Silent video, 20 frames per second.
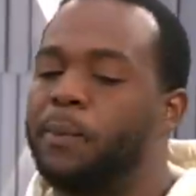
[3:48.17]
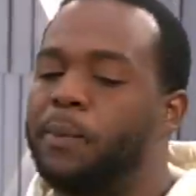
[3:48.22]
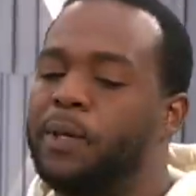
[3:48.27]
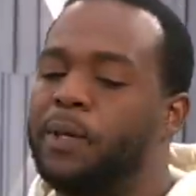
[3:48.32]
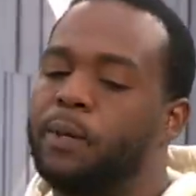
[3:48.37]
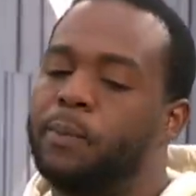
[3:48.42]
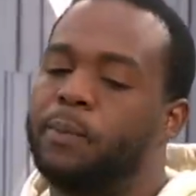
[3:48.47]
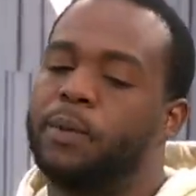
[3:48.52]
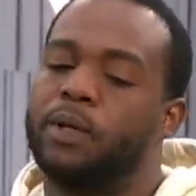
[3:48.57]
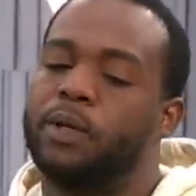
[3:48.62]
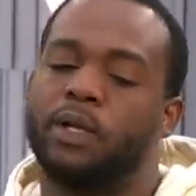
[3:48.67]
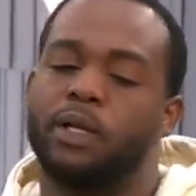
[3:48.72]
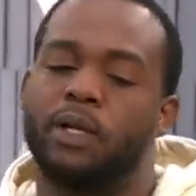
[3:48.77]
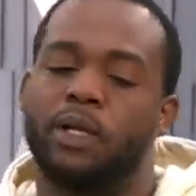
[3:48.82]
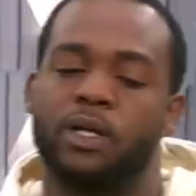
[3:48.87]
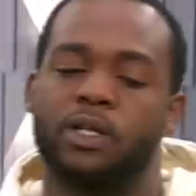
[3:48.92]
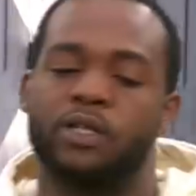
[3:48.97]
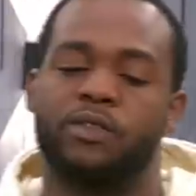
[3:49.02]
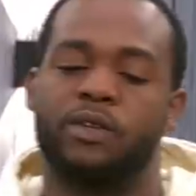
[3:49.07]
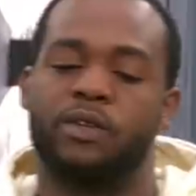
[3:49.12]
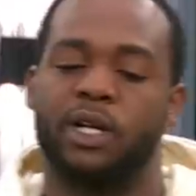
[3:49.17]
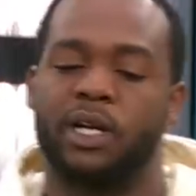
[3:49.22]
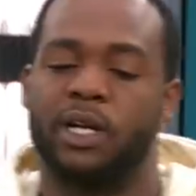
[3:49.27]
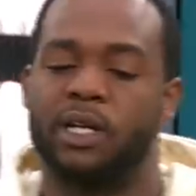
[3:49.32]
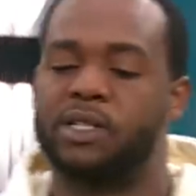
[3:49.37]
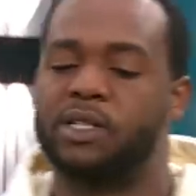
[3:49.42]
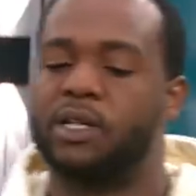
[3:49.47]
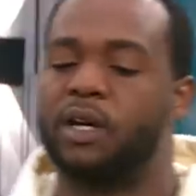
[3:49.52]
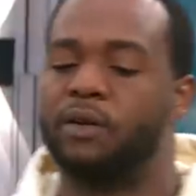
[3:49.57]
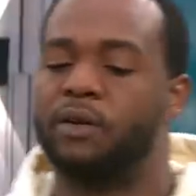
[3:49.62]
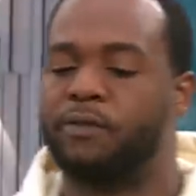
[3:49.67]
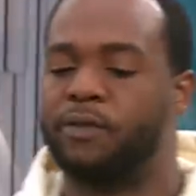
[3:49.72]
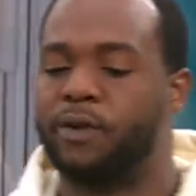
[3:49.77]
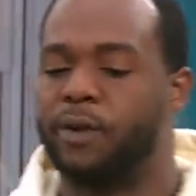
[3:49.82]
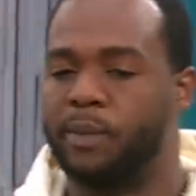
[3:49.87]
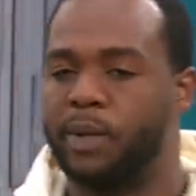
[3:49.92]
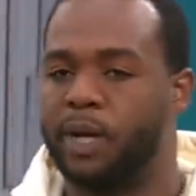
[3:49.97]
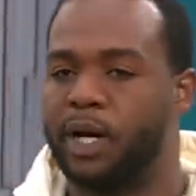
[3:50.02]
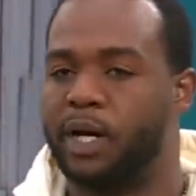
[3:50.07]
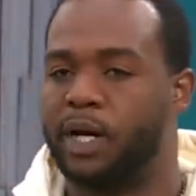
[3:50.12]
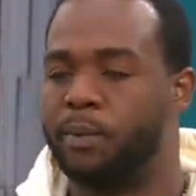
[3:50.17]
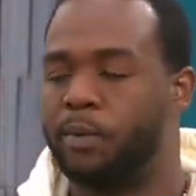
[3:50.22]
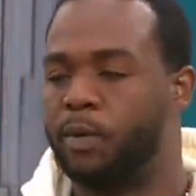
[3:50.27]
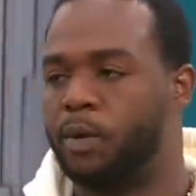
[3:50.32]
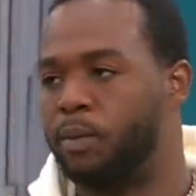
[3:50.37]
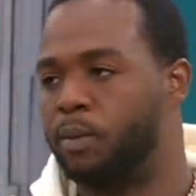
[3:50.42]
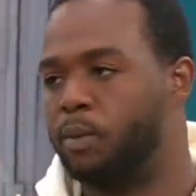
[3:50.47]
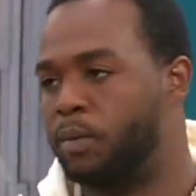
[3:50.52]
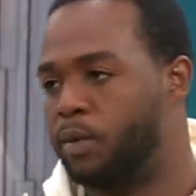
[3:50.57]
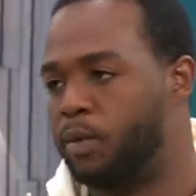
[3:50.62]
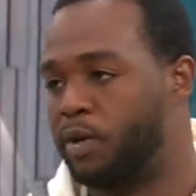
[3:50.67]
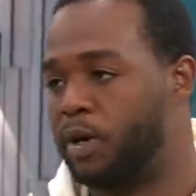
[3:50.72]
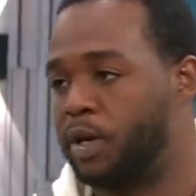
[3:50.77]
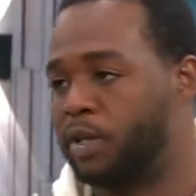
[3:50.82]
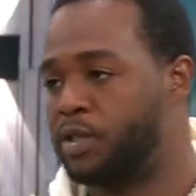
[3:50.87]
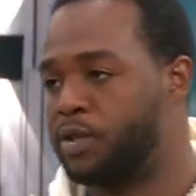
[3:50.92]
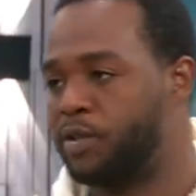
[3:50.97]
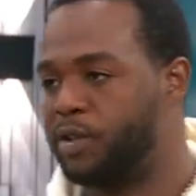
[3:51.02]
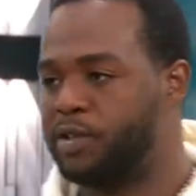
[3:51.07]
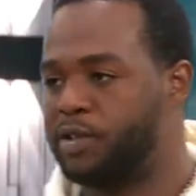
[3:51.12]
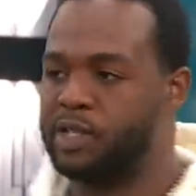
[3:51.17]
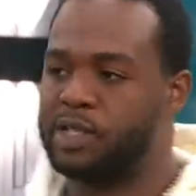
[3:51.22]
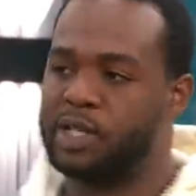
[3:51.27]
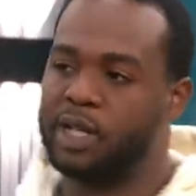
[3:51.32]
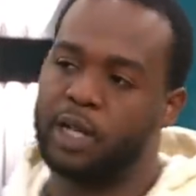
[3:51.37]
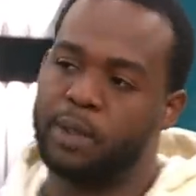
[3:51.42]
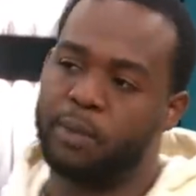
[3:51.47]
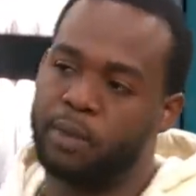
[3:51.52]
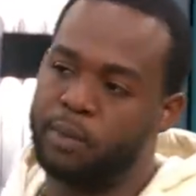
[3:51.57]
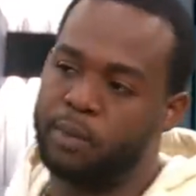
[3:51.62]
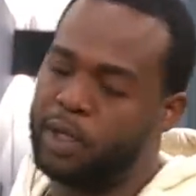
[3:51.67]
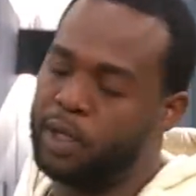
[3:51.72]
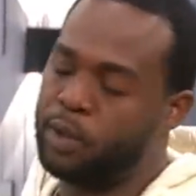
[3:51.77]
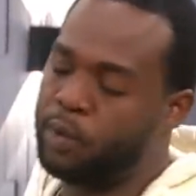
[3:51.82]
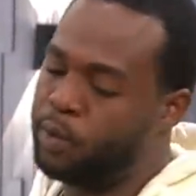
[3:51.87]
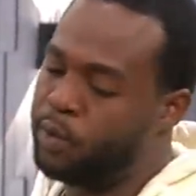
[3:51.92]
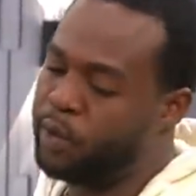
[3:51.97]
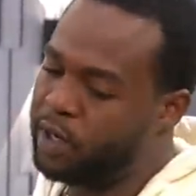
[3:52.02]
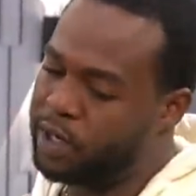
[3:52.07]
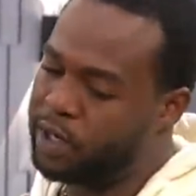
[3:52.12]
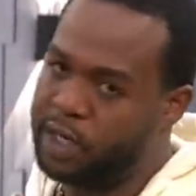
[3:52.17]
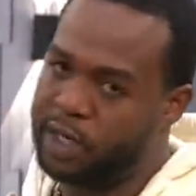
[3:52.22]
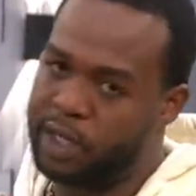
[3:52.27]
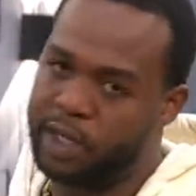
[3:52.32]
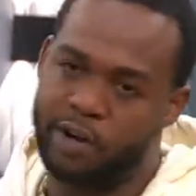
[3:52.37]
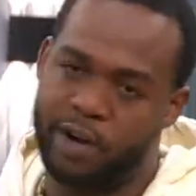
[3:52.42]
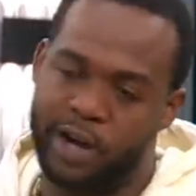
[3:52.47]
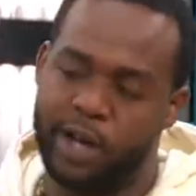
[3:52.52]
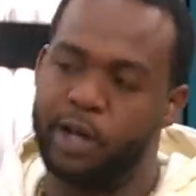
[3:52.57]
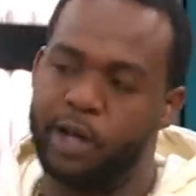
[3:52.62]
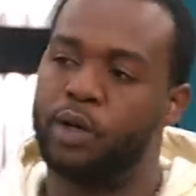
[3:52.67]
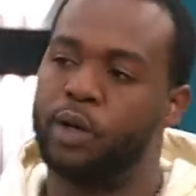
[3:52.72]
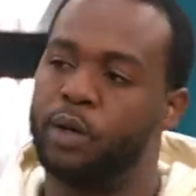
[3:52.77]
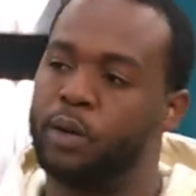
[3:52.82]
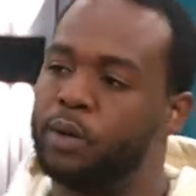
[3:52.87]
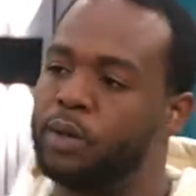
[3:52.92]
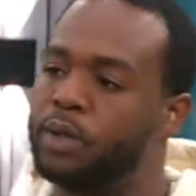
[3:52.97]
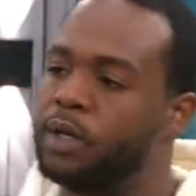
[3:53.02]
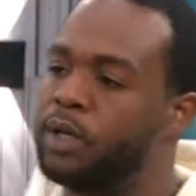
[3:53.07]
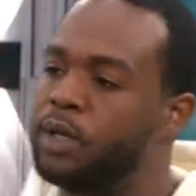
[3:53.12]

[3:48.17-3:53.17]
People, is really a song from the album, Rockstretch's album that we're working on right now.